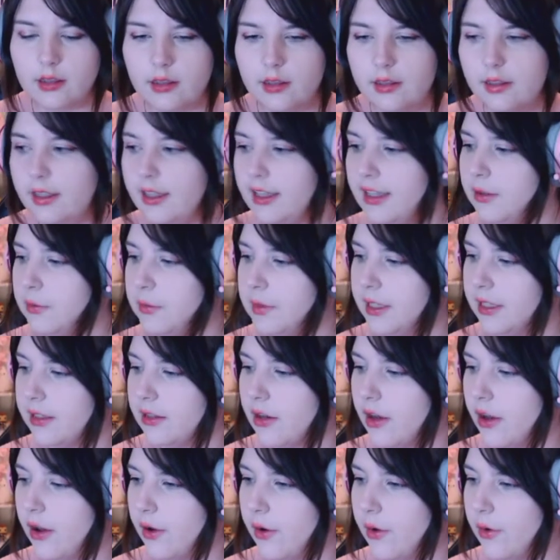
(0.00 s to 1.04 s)
There we
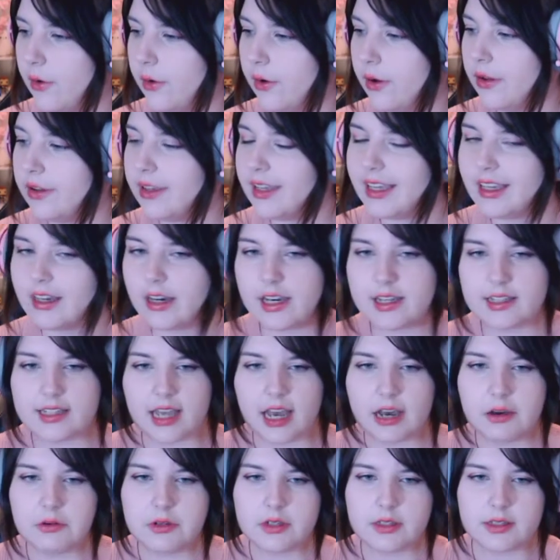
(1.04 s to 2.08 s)
go. Okay, guys,
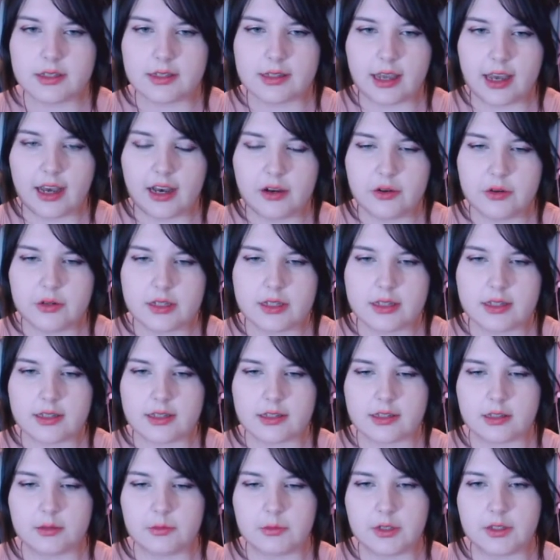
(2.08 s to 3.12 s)
how is how is
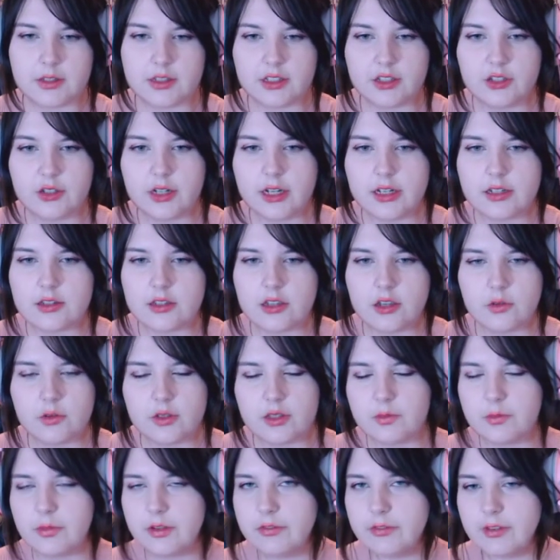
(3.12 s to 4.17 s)
the music? You guys know
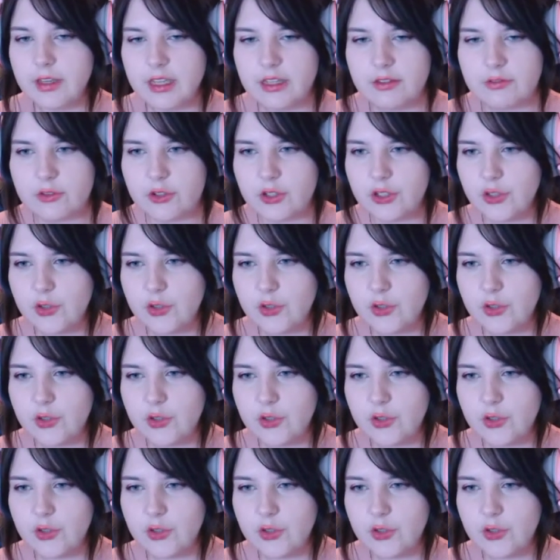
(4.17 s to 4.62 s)
it's my favorite.